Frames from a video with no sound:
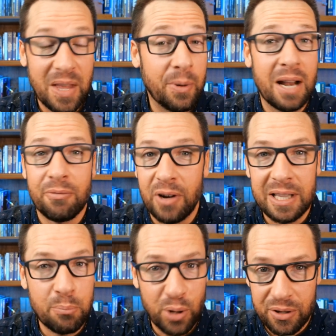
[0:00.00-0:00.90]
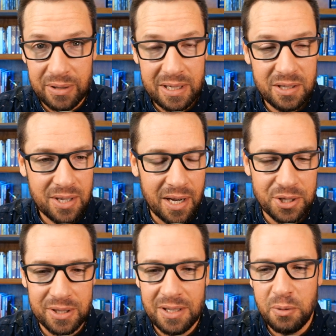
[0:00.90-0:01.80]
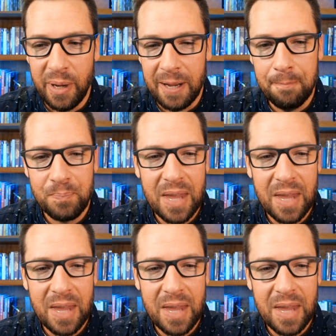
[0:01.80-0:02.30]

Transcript: and we had a friendly brotherly discussion and debate.